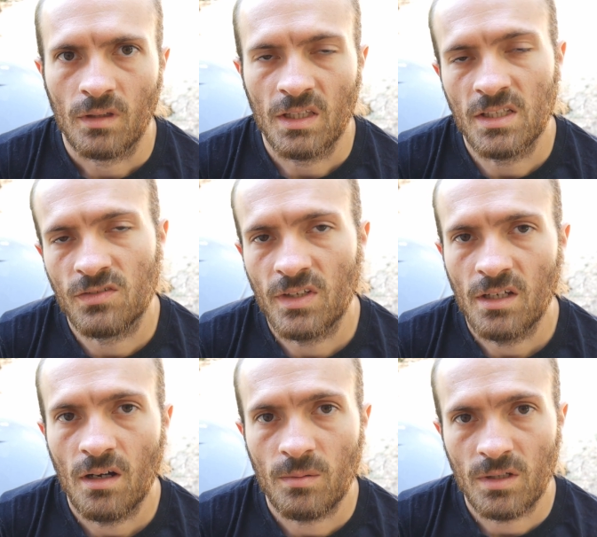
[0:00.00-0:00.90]
In this
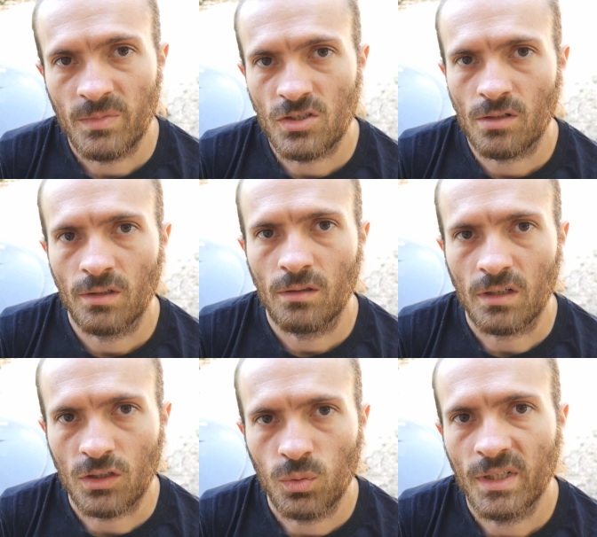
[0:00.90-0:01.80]
video, I'm going to be showing you
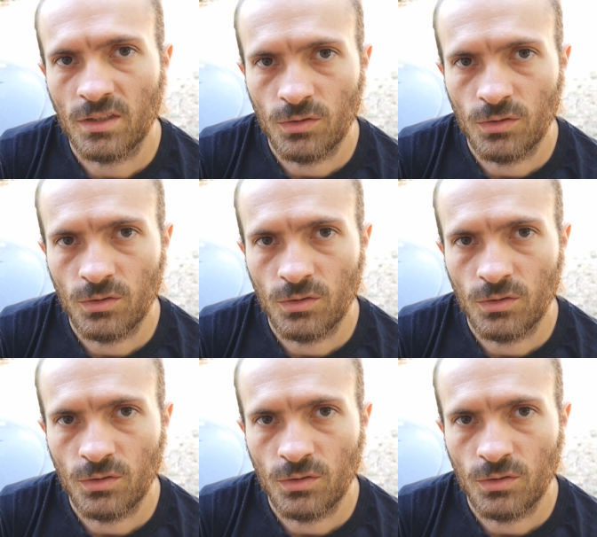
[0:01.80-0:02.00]
a quick